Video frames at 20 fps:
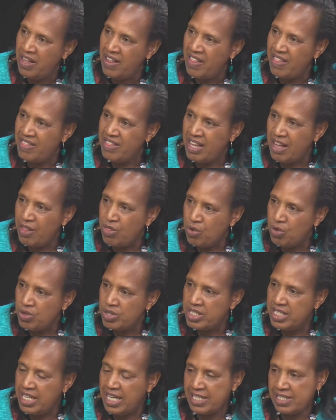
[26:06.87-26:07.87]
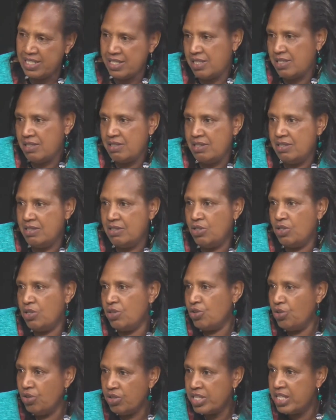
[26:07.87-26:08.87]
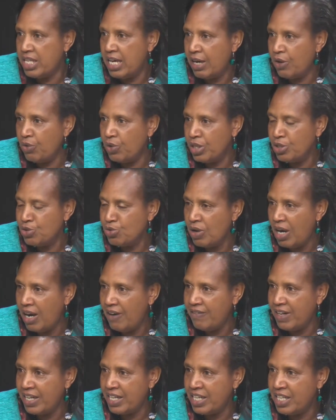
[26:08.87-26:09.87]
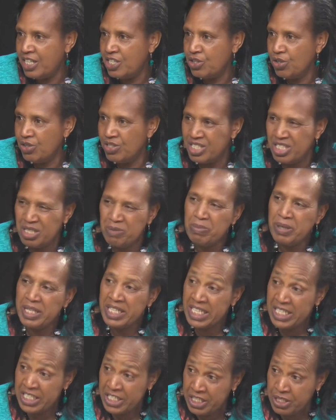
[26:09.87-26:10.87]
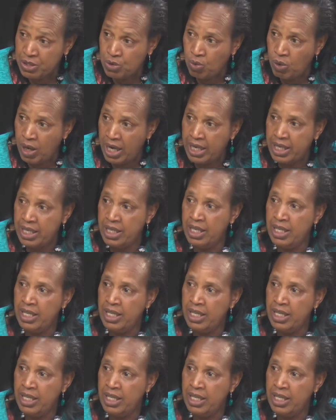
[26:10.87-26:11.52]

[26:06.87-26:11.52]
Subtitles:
There are those that thought they are going to have a relationship, it didn't work,